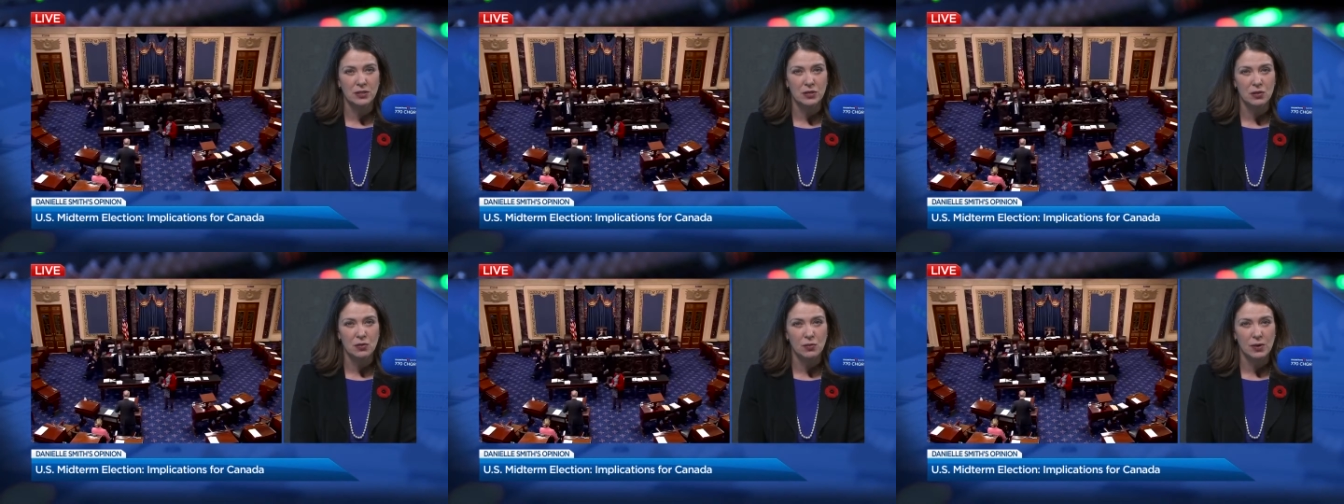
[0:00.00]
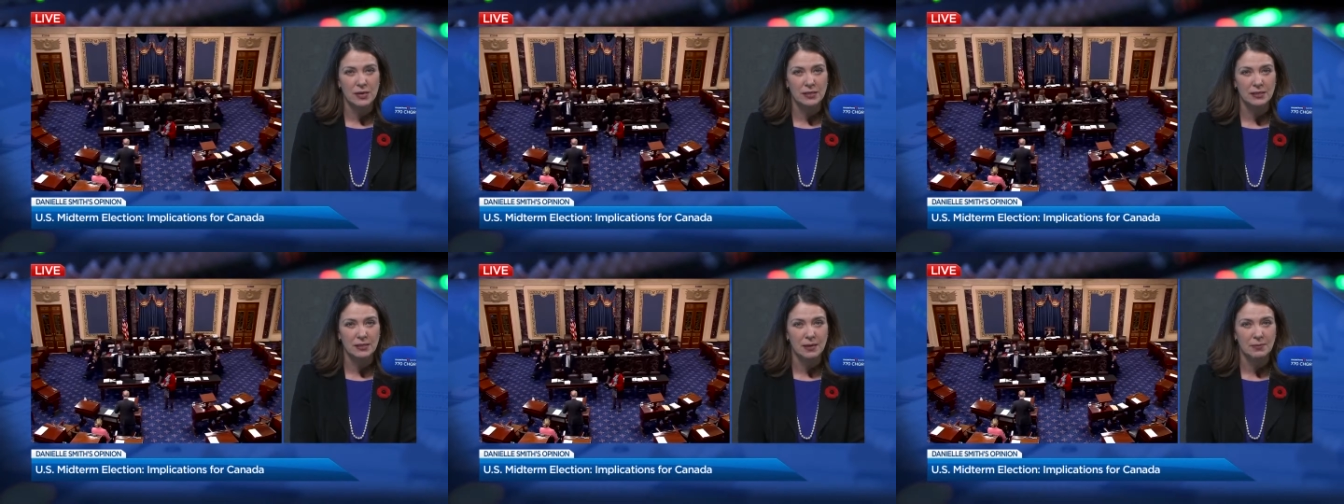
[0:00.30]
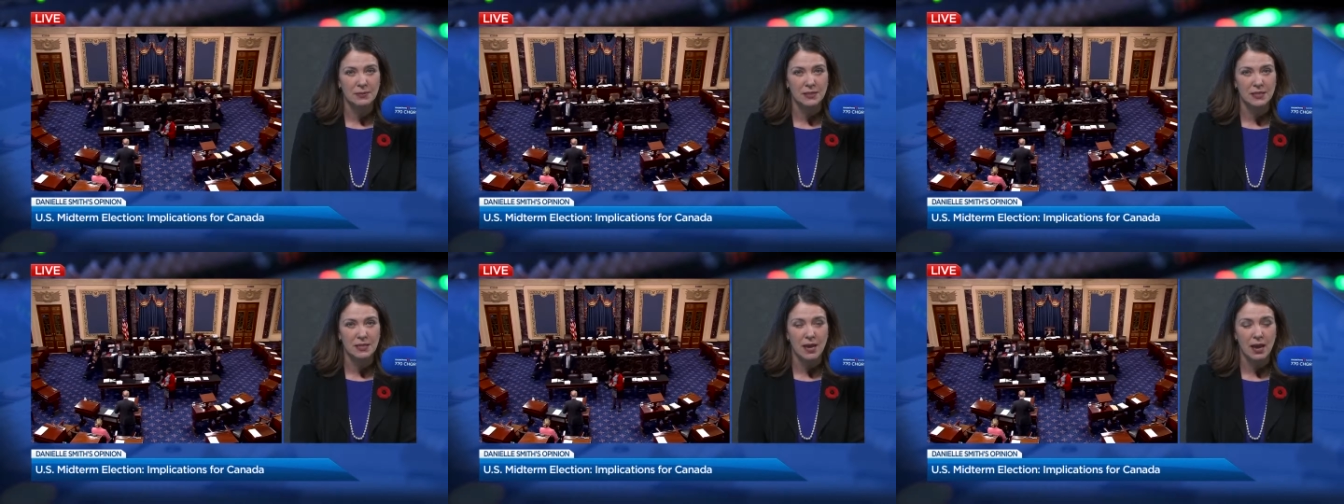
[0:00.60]
the
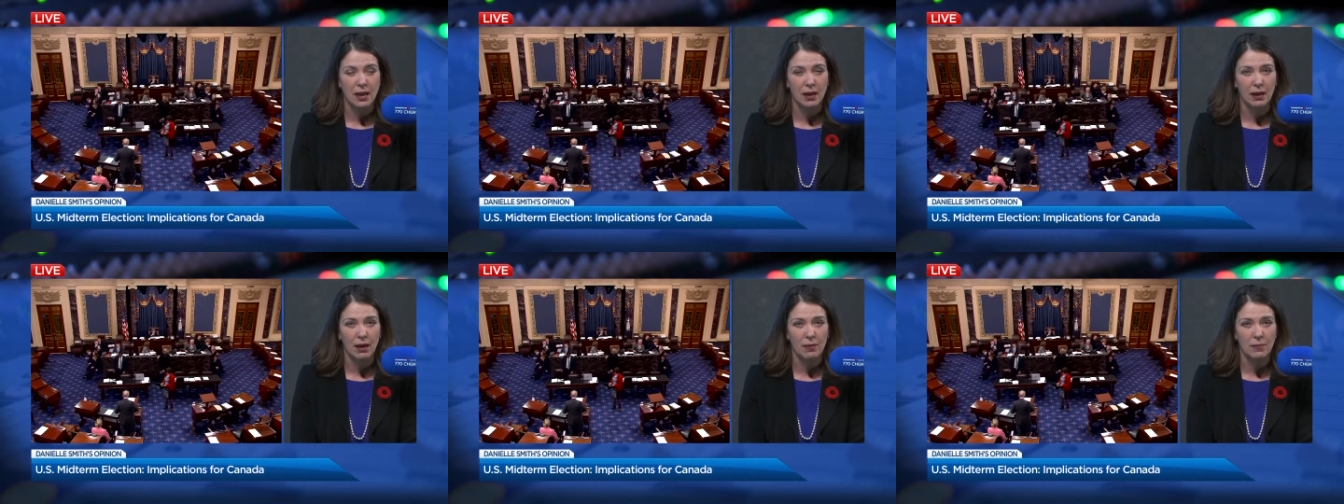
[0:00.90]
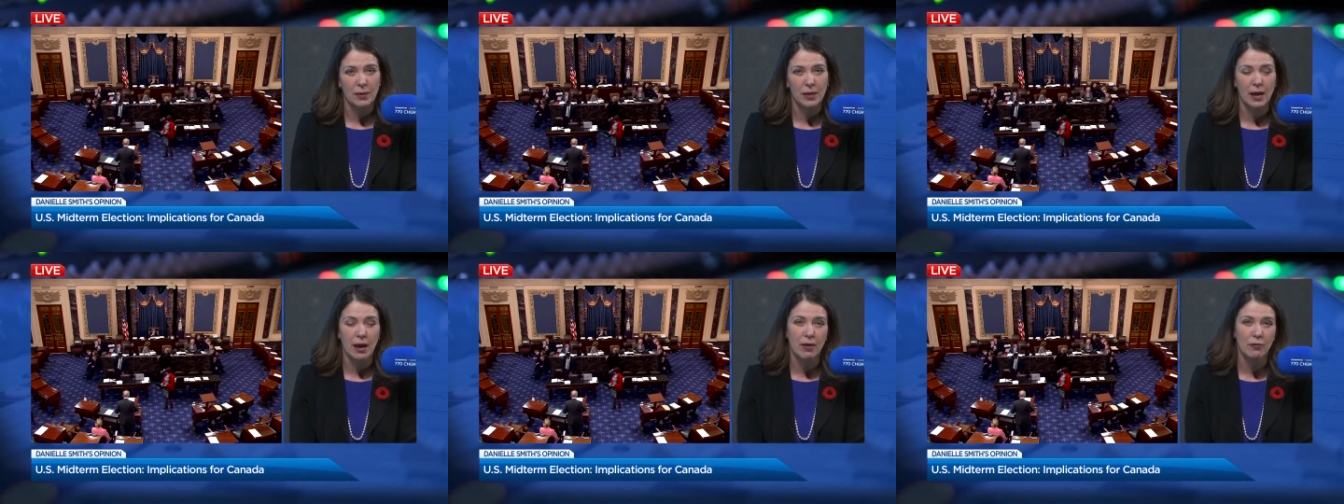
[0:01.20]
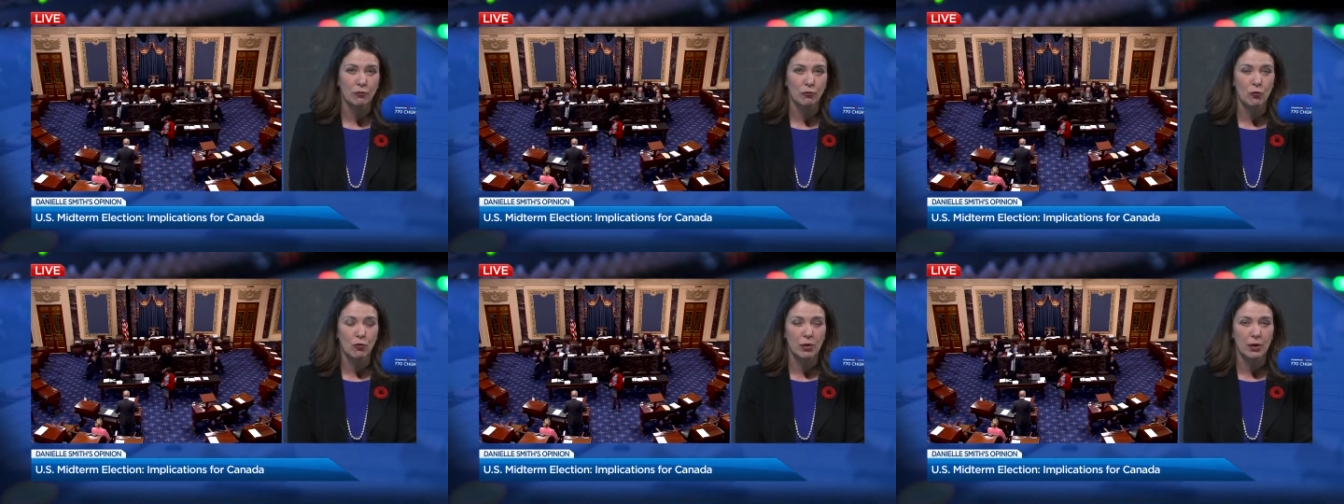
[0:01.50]
USMCA coming
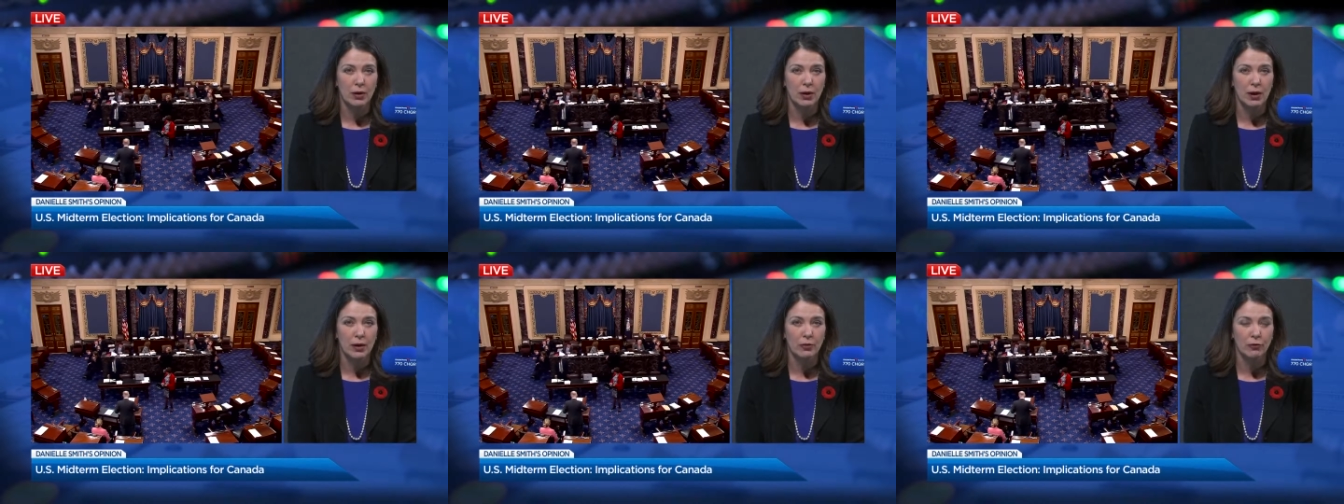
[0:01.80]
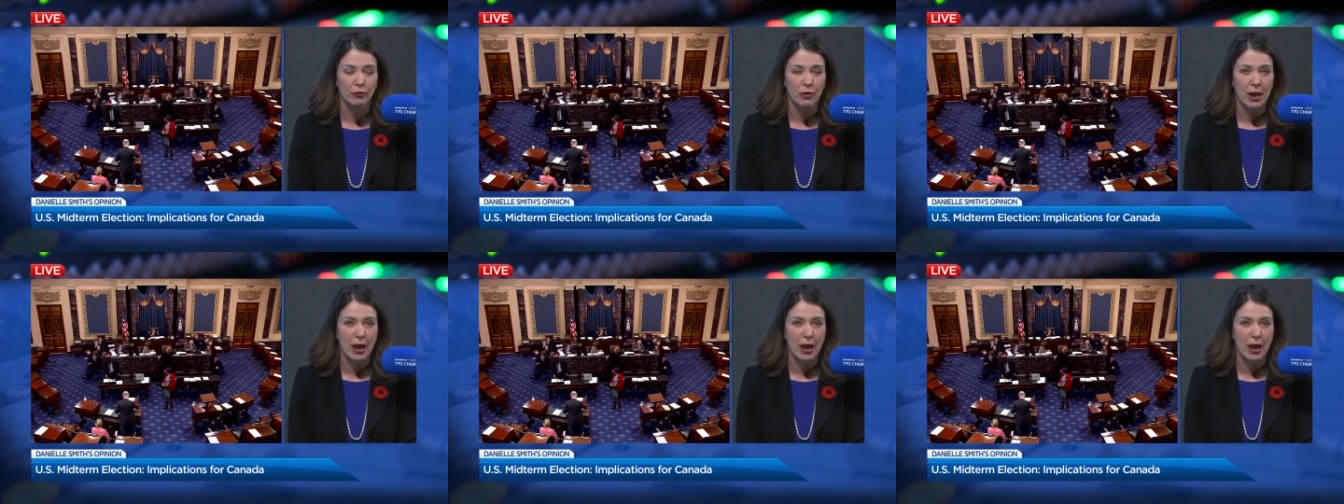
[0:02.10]
up for an